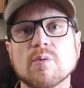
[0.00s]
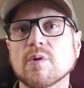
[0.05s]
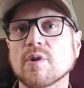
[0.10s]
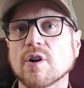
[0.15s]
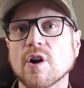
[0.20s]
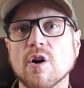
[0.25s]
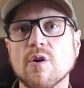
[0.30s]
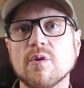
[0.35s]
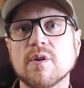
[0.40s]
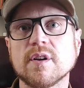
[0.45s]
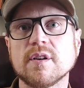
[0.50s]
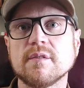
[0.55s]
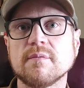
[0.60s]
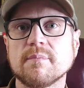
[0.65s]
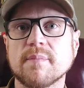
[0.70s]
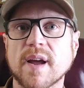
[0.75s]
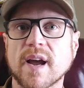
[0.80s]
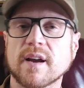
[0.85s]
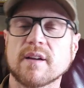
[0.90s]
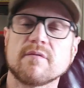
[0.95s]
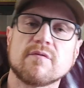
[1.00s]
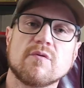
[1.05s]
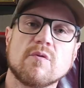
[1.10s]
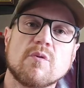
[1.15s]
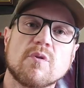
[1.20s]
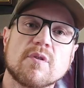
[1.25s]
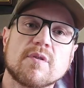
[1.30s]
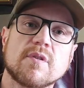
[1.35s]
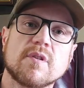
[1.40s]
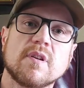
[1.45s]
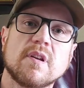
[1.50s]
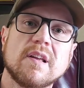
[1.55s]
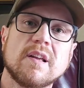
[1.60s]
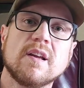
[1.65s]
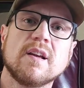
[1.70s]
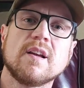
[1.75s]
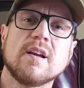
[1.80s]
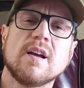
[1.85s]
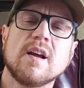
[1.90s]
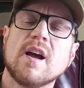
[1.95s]
we're going, back and forth.
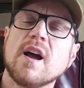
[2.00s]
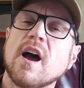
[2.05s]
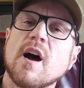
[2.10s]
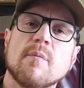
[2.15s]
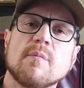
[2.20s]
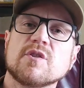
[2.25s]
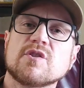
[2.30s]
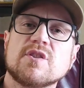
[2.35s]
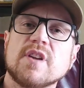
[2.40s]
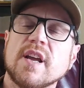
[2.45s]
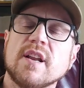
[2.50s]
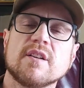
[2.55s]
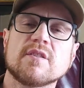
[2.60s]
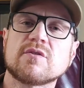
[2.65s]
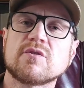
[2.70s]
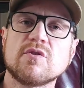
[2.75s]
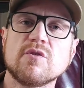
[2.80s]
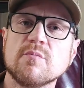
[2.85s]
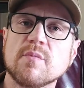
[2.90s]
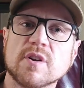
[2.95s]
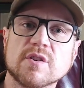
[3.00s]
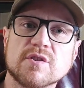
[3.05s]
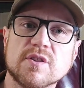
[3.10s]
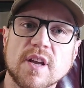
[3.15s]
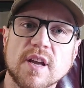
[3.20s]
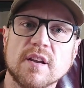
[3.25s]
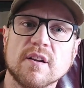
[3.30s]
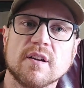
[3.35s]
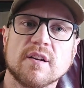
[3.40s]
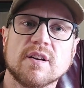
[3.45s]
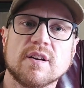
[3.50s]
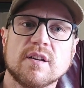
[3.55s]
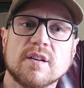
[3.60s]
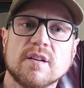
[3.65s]
How much data is too much data?